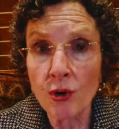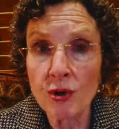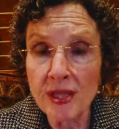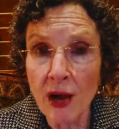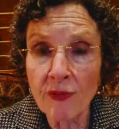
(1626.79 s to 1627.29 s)

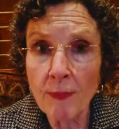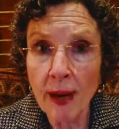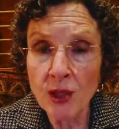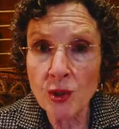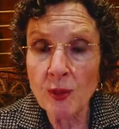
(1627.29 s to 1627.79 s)
herself in
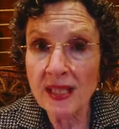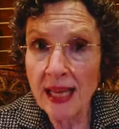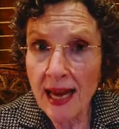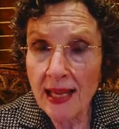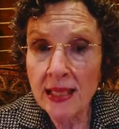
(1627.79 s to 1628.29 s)
patients with
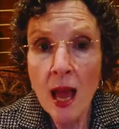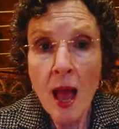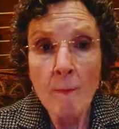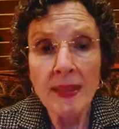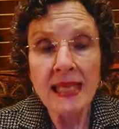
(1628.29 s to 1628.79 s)
CNS
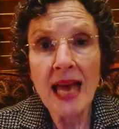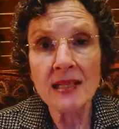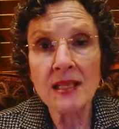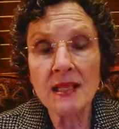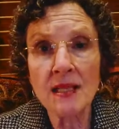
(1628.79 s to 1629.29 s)

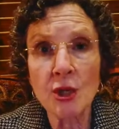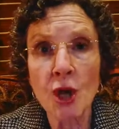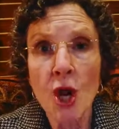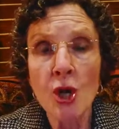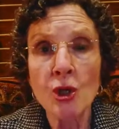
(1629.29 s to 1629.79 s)
metastasis, and
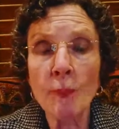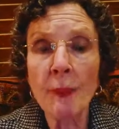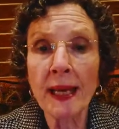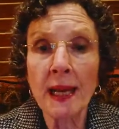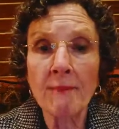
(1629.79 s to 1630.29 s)
she'll
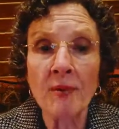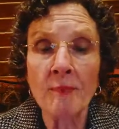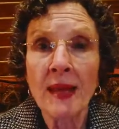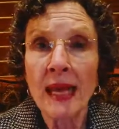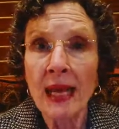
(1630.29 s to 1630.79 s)
pick it up
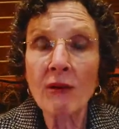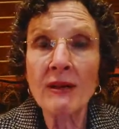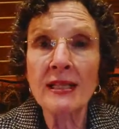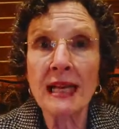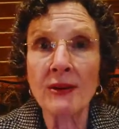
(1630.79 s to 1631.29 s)
from here
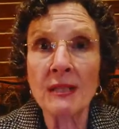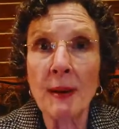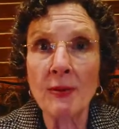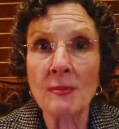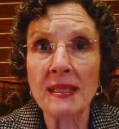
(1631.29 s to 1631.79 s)
and tell us
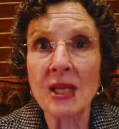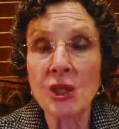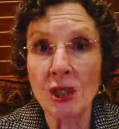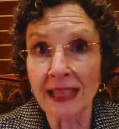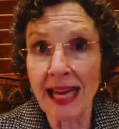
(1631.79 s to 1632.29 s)
about some
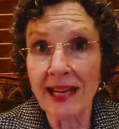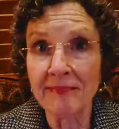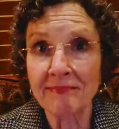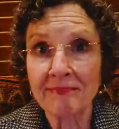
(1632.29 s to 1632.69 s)
additional data.